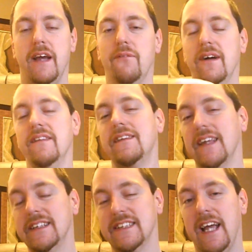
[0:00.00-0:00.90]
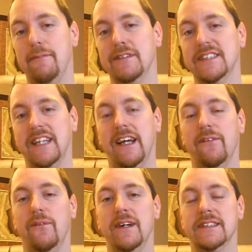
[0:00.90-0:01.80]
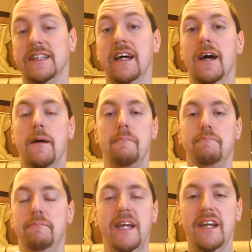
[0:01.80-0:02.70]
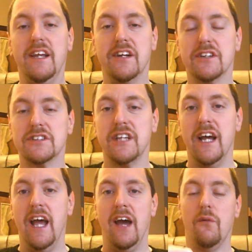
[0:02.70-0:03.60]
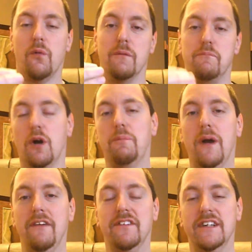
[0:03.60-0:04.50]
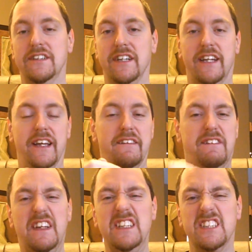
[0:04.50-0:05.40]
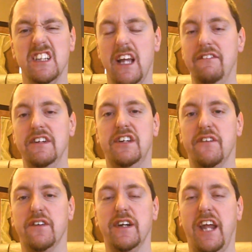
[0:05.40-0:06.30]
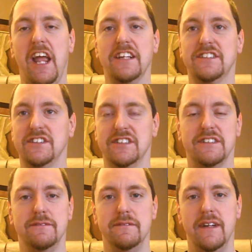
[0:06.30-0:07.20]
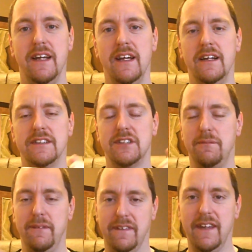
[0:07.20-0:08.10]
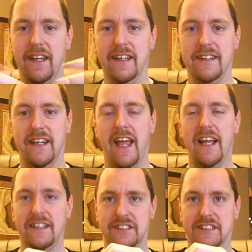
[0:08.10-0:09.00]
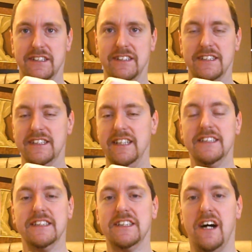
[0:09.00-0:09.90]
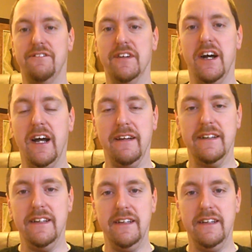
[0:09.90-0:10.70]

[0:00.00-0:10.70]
And one of the things they happened to say was meat eaters were more prevalent to get these 11 different cancers. So the answer is this all for naught?